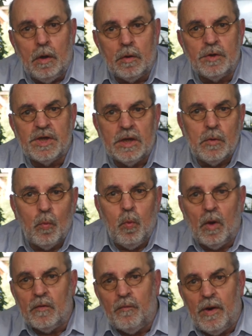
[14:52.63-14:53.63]
On the set of
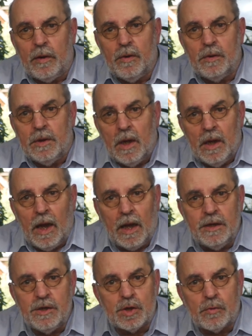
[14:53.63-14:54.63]
one variant
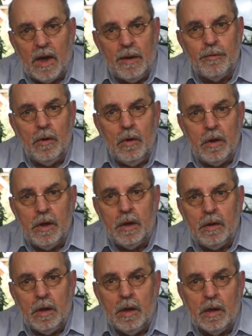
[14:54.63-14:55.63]
I described earlier,